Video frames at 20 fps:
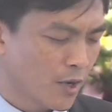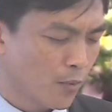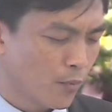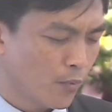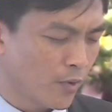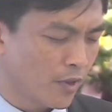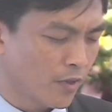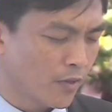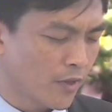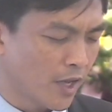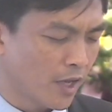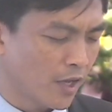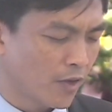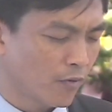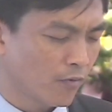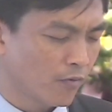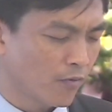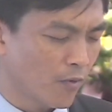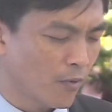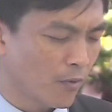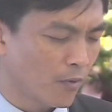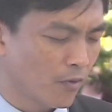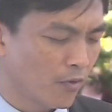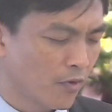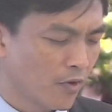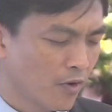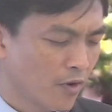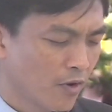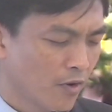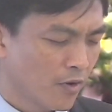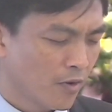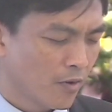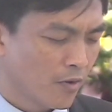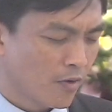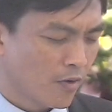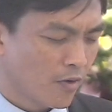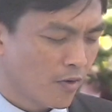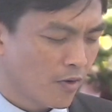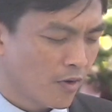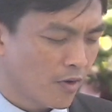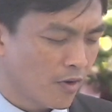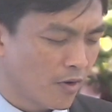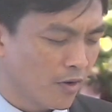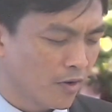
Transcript: We thank you for uh,